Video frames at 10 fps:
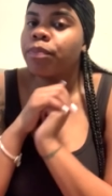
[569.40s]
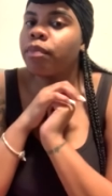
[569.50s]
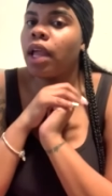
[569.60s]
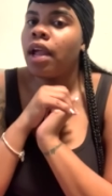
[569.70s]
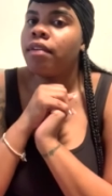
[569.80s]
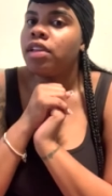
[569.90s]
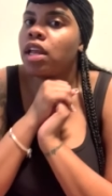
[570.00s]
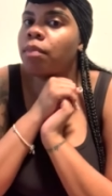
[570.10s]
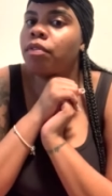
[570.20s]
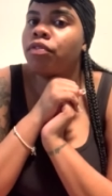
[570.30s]
and
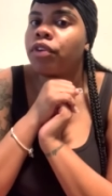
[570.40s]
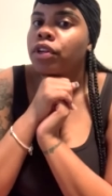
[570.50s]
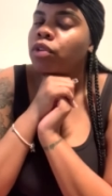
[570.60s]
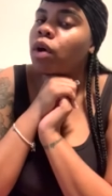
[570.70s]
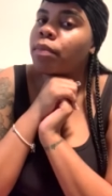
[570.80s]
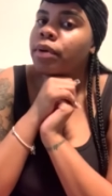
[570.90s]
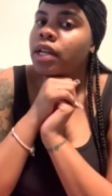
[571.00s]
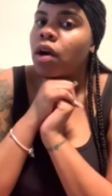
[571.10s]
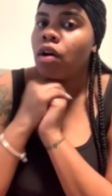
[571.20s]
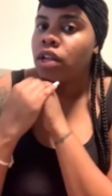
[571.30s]
everything before you are
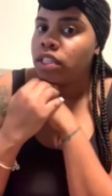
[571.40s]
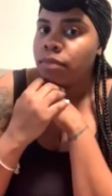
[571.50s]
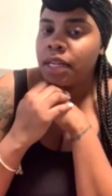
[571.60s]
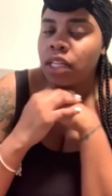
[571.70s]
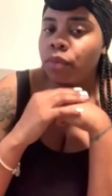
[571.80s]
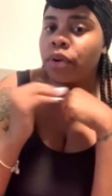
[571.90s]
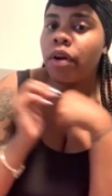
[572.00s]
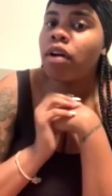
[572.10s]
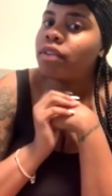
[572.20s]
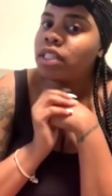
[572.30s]
putting out all this money. We're
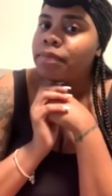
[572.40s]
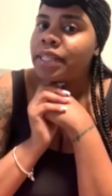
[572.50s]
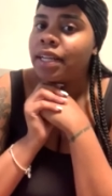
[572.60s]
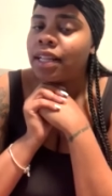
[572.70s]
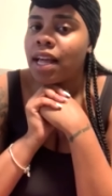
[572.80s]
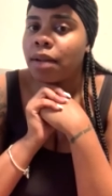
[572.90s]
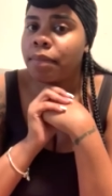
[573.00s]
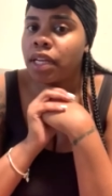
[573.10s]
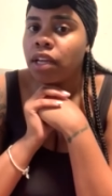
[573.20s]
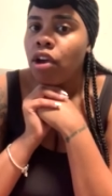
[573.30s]
already spending a lot of
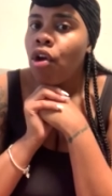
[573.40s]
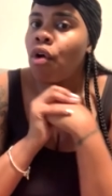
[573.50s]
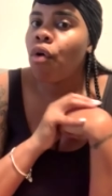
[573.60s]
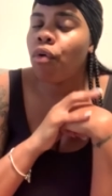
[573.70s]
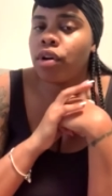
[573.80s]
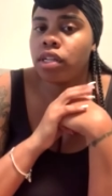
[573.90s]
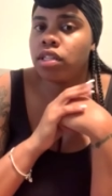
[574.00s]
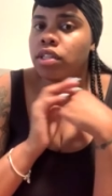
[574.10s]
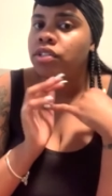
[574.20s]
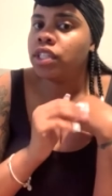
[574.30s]
money on
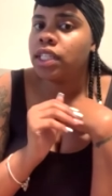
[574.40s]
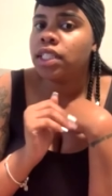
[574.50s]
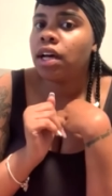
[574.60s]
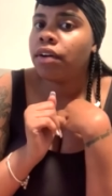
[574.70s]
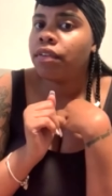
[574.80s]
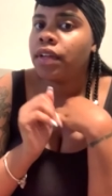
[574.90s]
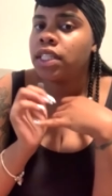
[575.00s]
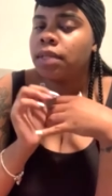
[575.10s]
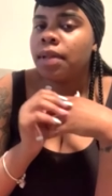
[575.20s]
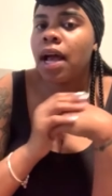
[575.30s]
surgery itself and
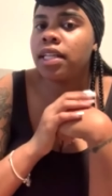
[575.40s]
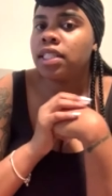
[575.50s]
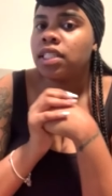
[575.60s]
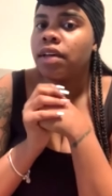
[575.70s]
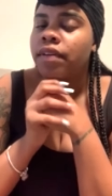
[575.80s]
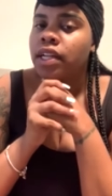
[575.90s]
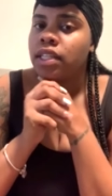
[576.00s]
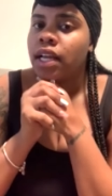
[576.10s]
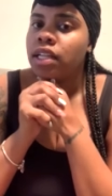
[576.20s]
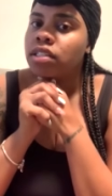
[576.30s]
supplies and stuff like
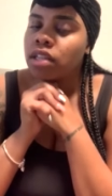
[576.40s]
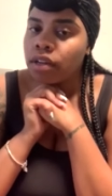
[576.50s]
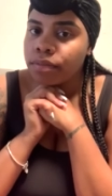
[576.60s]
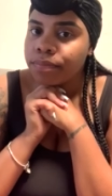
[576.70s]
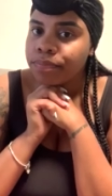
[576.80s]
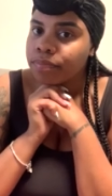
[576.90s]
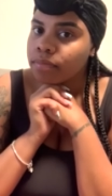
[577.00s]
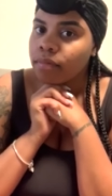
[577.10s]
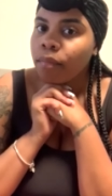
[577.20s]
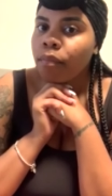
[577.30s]
that. So
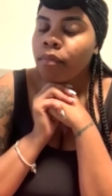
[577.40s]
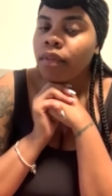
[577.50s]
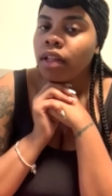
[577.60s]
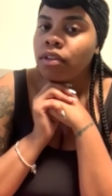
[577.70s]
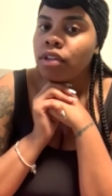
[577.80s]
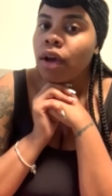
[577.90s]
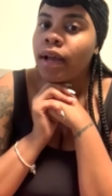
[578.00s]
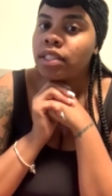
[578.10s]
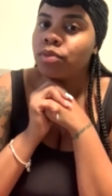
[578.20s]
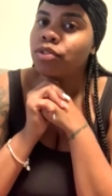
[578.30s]

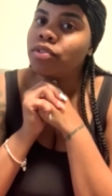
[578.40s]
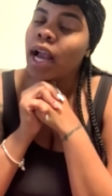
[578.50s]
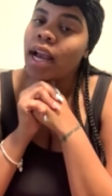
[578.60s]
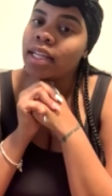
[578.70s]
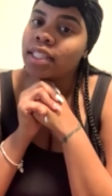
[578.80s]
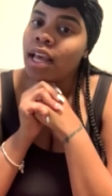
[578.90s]
I just want you guys